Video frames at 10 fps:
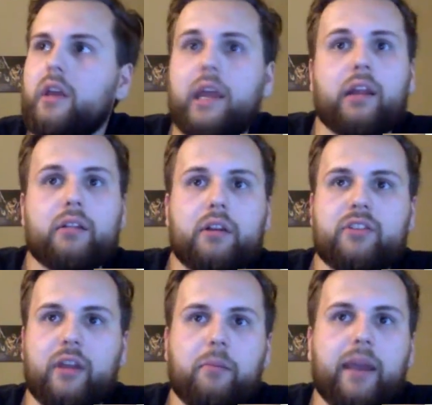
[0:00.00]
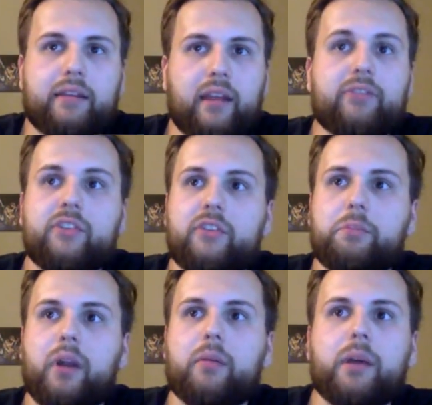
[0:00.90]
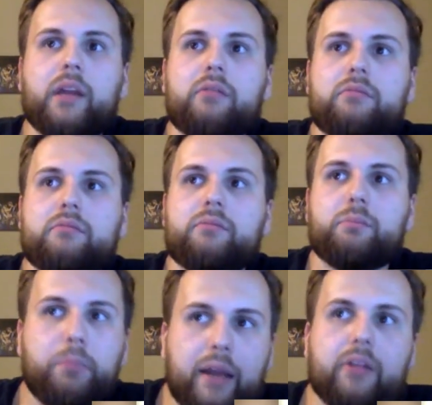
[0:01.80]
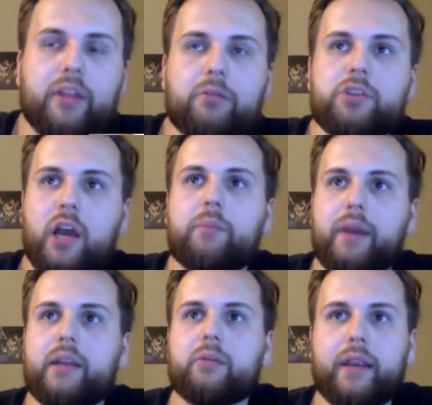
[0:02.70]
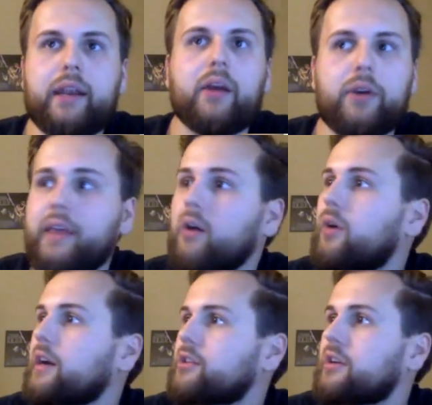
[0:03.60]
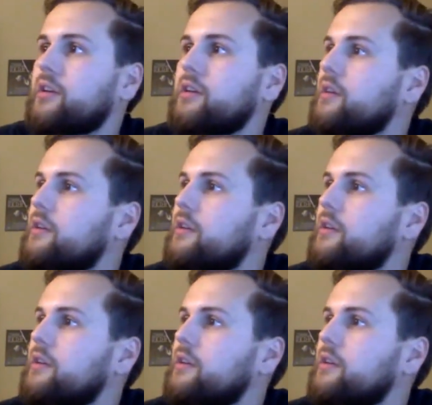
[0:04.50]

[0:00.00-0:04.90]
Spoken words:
And it looks like Mike Davis is probably better than Rashad Penny right now without question.